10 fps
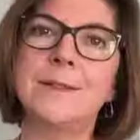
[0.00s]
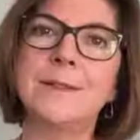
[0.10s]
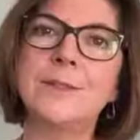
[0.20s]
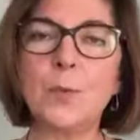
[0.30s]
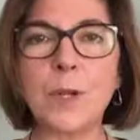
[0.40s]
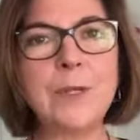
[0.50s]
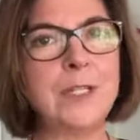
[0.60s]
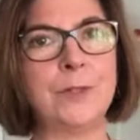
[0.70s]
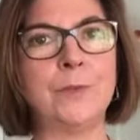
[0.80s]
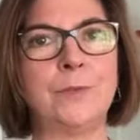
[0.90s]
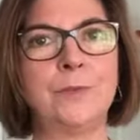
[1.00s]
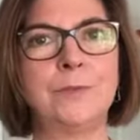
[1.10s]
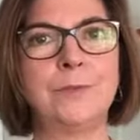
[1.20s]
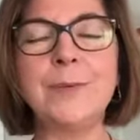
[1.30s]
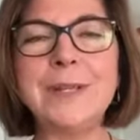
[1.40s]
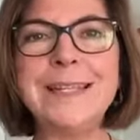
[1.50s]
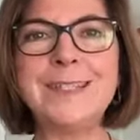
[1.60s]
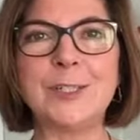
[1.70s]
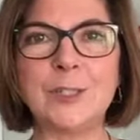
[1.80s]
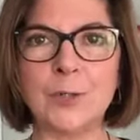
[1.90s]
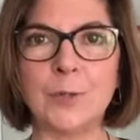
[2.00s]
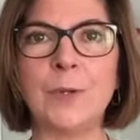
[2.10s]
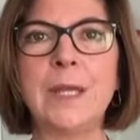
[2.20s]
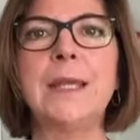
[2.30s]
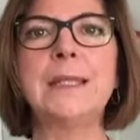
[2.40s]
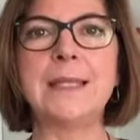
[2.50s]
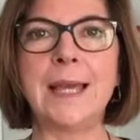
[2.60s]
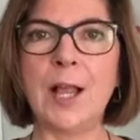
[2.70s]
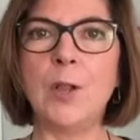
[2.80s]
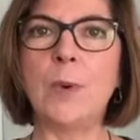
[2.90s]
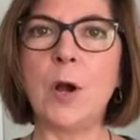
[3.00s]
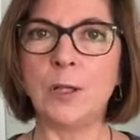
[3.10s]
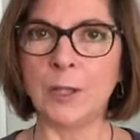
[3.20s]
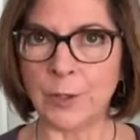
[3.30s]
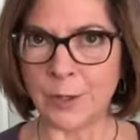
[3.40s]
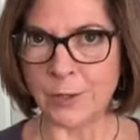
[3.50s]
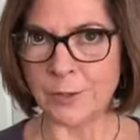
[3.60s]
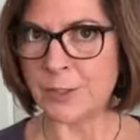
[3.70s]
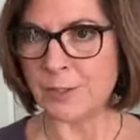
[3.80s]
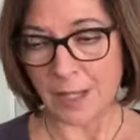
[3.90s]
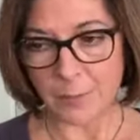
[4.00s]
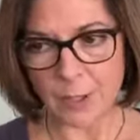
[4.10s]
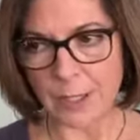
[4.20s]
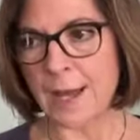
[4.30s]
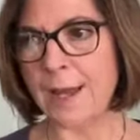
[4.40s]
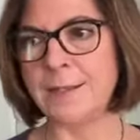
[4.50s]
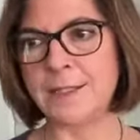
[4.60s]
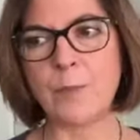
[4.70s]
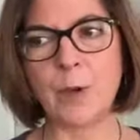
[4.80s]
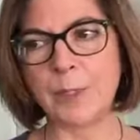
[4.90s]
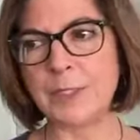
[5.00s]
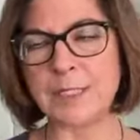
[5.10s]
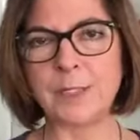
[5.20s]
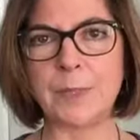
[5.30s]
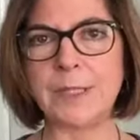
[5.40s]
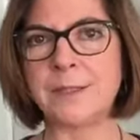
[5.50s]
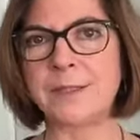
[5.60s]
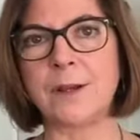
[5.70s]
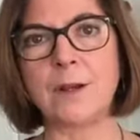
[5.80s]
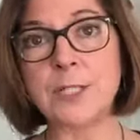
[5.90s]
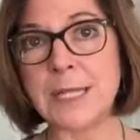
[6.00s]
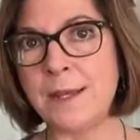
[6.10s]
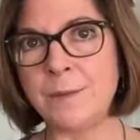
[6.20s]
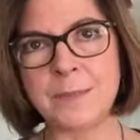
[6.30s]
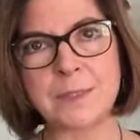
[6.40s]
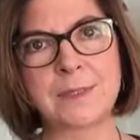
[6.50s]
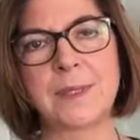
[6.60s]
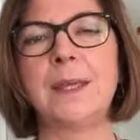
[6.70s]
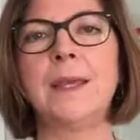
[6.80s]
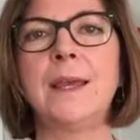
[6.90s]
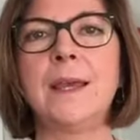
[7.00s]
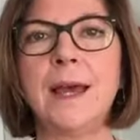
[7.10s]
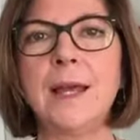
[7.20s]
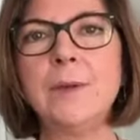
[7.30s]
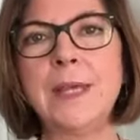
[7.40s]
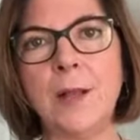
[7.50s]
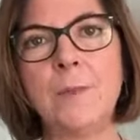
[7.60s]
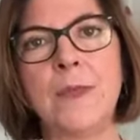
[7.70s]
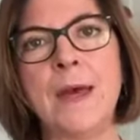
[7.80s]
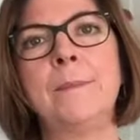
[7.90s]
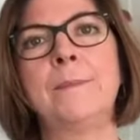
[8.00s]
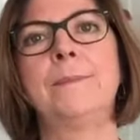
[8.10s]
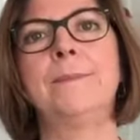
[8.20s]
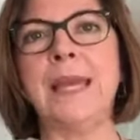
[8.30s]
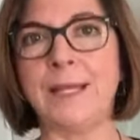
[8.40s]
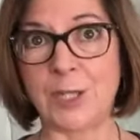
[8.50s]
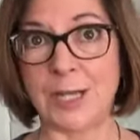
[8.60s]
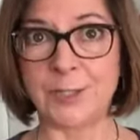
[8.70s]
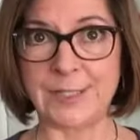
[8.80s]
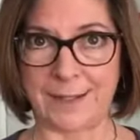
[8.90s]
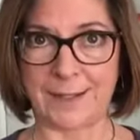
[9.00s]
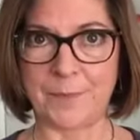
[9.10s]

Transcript: So what do we do? What do we need to do to help our learners, help our clients, help our participants, our teams? How do we help them make change stick?